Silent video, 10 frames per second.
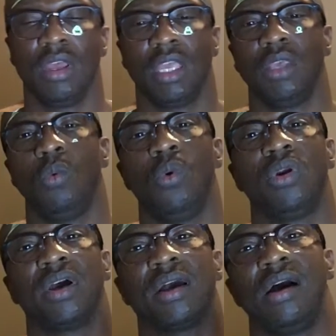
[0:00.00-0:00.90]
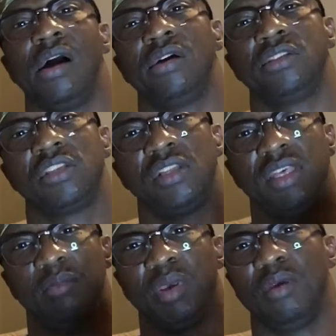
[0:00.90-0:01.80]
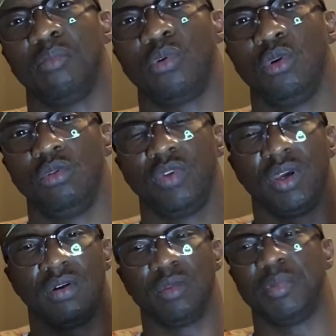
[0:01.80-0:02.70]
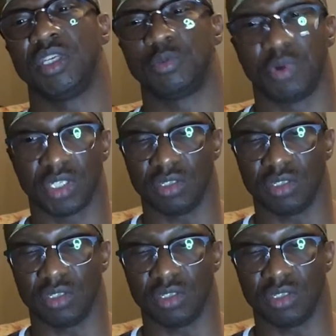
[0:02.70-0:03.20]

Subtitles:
You want to constantly be improving on the bench press.